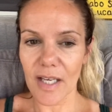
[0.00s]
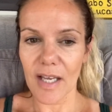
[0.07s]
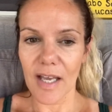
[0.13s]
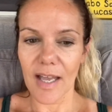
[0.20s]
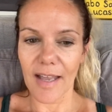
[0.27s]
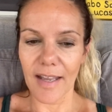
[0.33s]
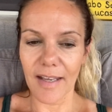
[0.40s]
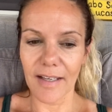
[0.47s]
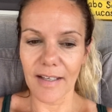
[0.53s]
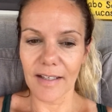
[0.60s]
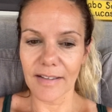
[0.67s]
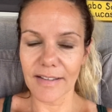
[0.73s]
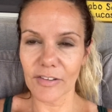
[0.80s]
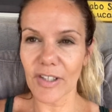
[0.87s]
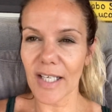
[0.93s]

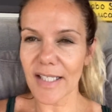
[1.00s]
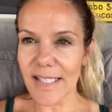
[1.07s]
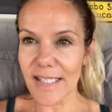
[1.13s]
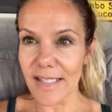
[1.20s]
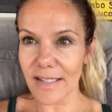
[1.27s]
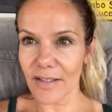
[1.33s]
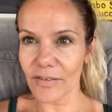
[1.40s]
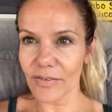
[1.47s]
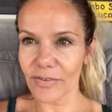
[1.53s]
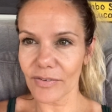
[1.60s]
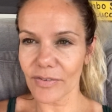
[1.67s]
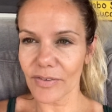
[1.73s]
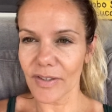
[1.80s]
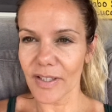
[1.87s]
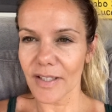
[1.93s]
and they're not as
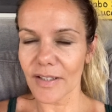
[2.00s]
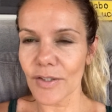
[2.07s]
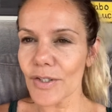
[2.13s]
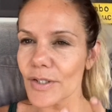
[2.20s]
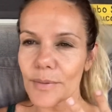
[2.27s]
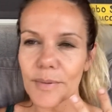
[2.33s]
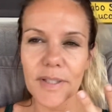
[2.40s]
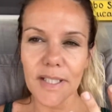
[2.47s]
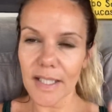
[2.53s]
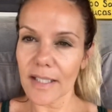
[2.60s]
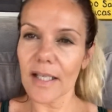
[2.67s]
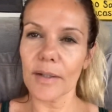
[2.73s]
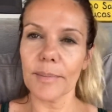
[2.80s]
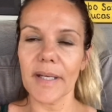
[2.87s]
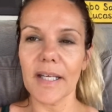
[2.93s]
stiff. Because when you get
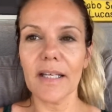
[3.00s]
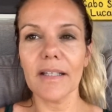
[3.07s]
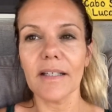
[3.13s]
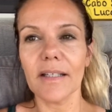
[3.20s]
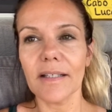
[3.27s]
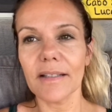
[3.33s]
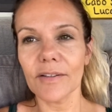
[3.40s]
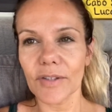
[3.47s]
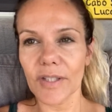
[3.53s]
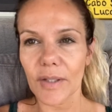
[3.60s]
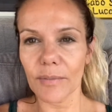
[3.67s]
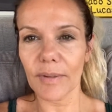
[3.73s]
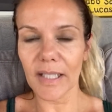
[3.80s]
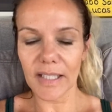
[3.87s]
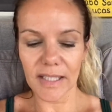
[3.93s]
out of bed and you get
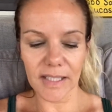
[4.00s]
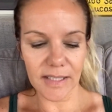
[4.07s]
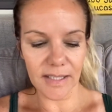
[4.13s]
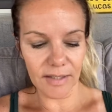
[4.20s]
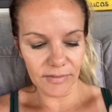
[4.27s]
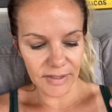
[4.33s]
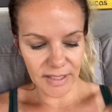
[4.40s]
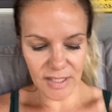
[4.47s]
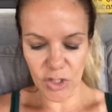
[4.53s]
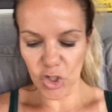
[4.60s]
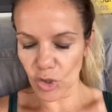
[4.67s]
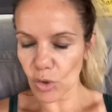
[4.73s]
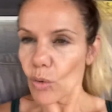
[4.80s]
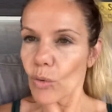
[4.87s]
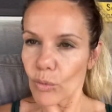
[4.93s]
ready, everything is
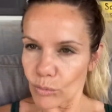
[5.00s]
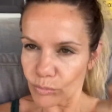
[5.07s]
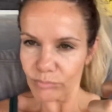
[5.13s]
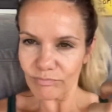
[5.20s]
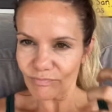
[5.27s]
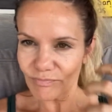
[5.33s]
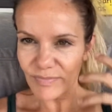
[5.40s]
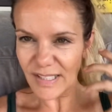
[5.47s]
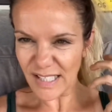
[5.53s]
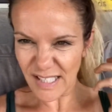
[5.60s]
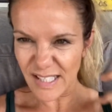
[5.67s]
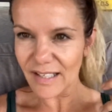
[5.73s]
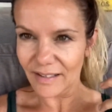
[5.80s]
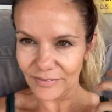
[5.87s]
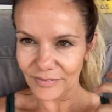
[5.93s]
so
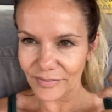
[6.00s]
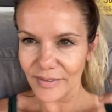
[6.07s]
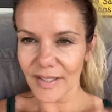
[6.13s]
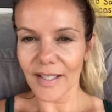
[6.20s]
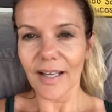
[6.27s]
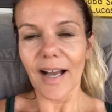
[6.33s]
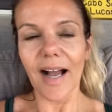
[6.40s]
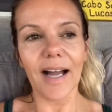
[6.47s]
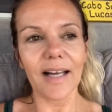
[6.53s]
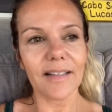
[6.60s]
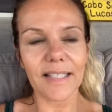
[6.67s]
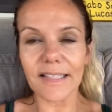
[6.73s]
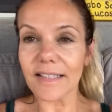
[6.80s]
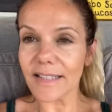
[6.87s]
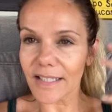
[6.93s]
stiff. I
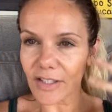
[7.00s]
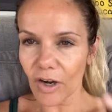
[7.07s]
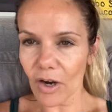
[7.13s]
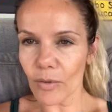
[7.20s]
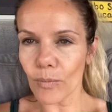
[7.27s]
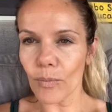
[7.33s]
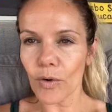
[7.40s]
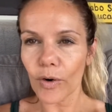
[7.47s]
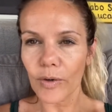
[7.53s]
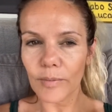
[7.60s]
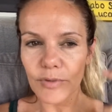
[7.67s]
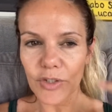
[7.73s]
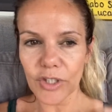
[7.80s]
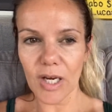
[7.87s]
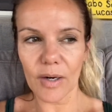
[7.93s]
like to take a
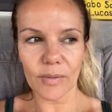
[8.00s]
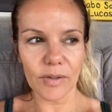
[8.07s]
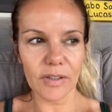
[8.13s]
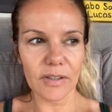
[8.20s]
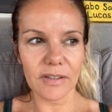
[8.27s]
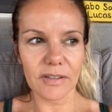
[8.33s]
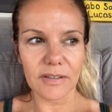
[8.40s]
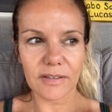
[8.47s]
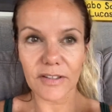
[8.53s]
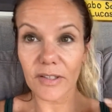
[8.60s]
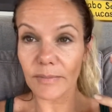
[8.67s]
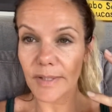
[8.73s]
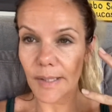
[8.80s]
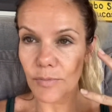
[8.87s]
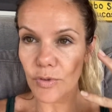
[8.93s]
warm shower,
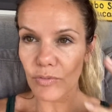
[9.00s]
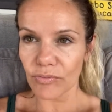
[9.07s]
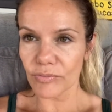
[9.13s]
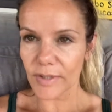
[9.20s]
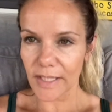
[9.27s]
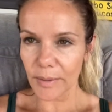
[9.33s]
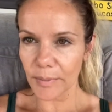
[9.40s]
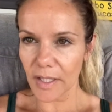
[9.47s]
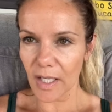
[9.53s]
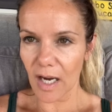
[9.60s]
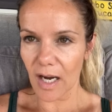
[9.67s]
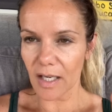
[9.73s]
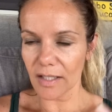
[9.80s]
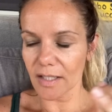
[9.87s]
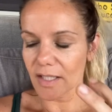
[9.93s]
sometimes really, really
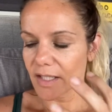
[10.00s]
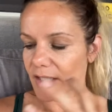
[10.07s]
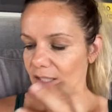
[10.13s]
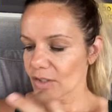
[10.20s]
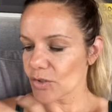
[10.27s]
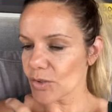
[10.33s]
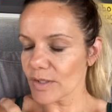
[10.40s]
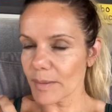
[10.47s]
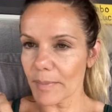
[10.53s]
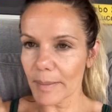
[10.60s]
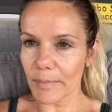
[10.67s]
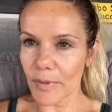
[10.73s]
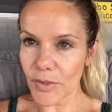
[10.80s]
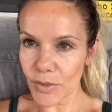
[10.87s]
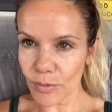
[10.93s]
hot, so that my
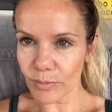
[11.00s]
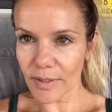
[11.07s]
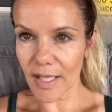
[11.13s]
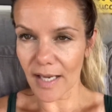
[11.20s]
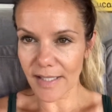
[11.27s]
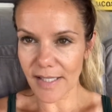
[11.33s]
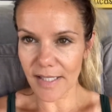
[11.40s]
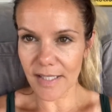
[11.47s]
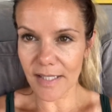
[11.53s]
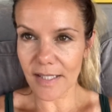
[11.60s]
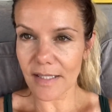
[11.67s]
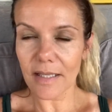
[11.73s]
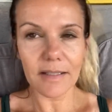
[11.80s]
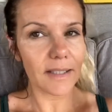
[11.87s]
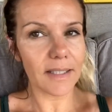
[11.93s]
muscle relaxes,
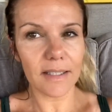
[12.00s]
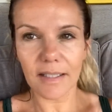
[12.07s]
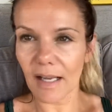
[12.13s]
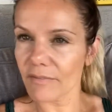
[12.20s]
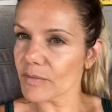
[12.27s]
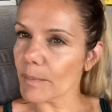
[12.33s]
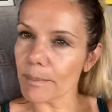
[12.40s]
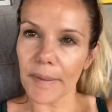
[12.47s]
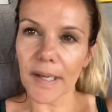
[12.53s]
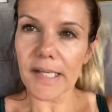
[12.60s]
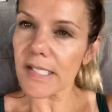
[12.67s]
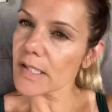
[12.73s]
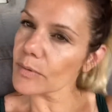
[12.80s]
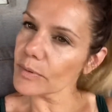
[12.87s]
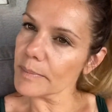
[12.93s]
and then I could have the
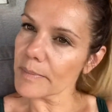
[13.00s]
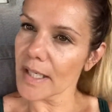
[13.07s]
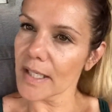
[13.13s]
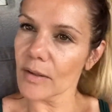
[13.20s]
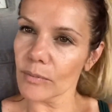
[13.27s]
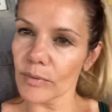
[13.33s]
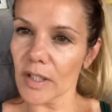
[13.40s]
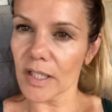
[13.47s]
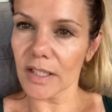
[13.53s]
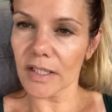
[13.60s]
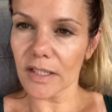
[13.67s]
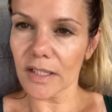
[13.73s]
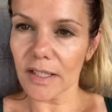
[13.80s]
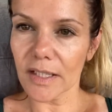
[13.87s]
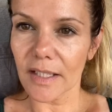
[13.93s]
best 3-mile
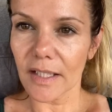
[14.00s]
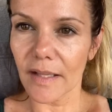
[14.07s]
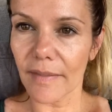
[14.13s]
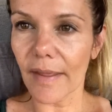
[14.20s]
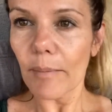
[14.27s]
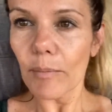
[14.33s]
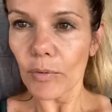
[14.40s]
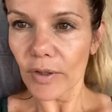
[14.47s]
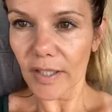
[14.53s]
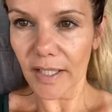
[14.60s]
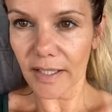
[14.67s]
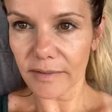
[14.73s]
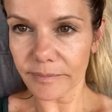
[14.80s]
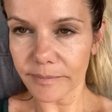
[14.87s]
run that morning.